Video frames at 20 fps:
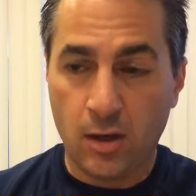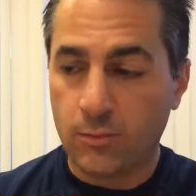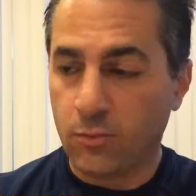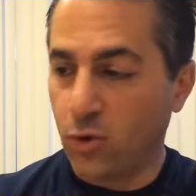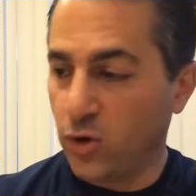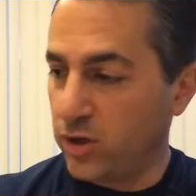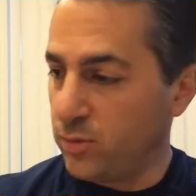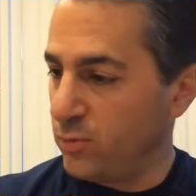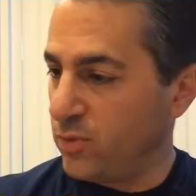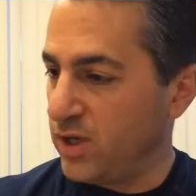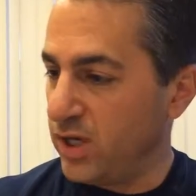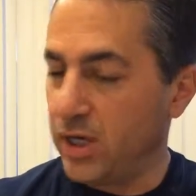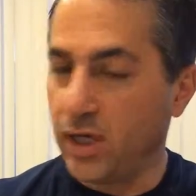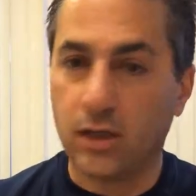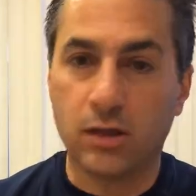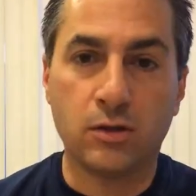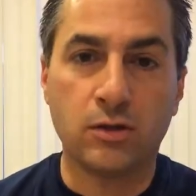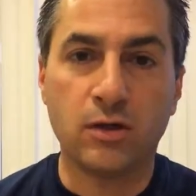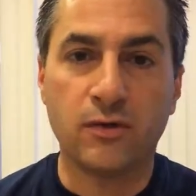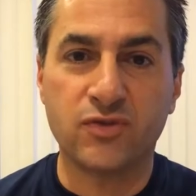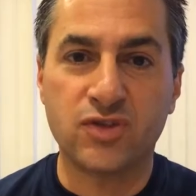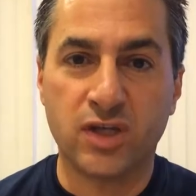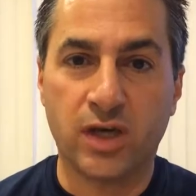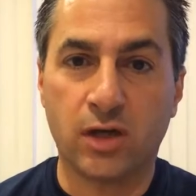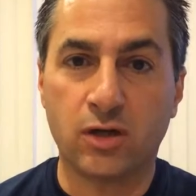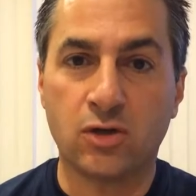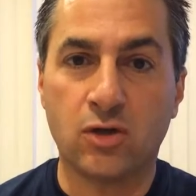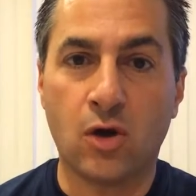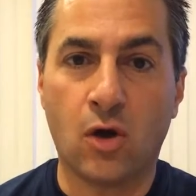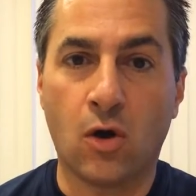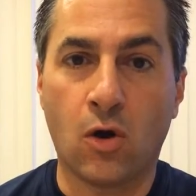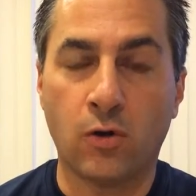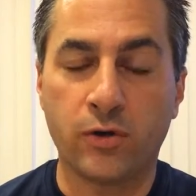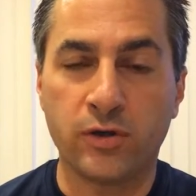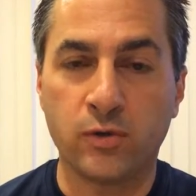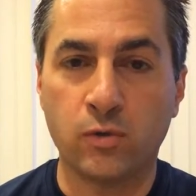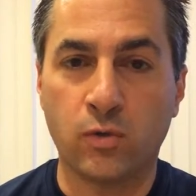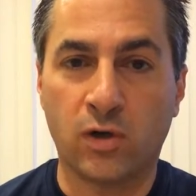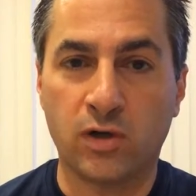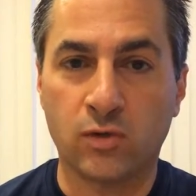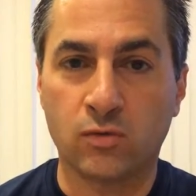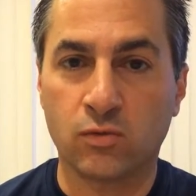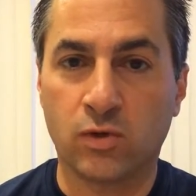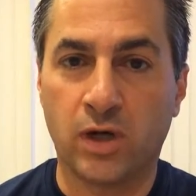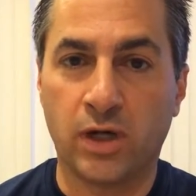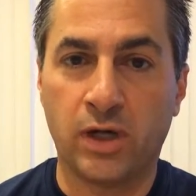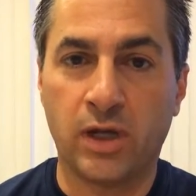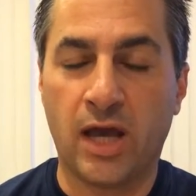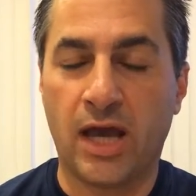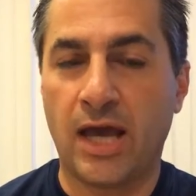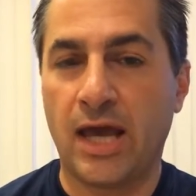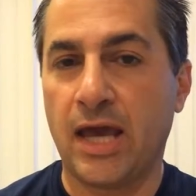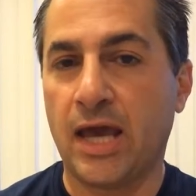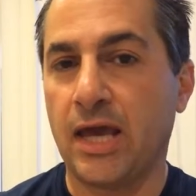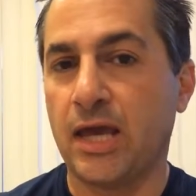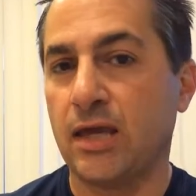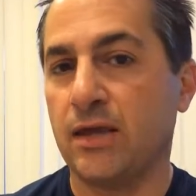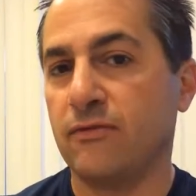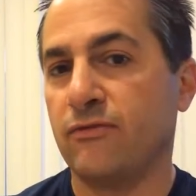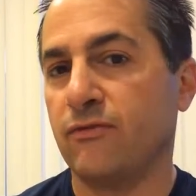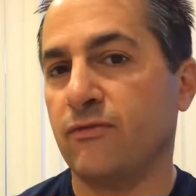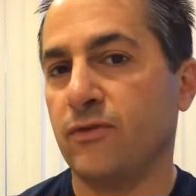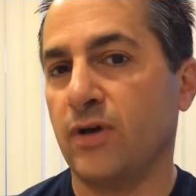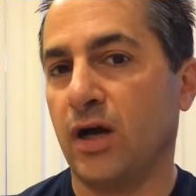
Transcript: Point B, you've set a goal. You want to run a